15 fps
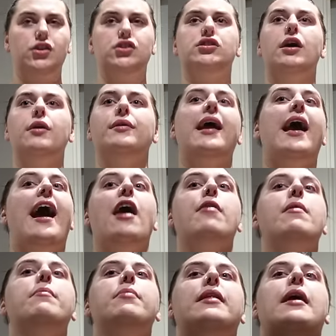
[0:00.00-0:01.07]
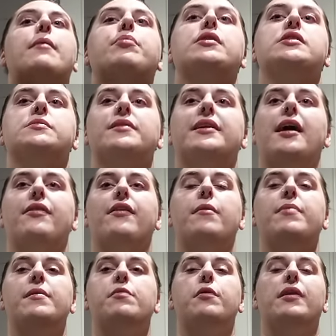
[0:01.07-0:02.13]
So yeah, I remember like putting something out there
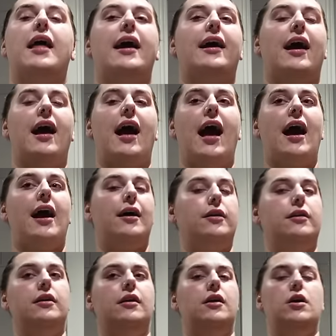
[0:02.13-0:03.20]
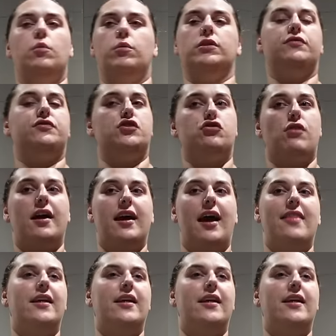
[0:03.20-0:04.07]
and people were like, I would love to try it.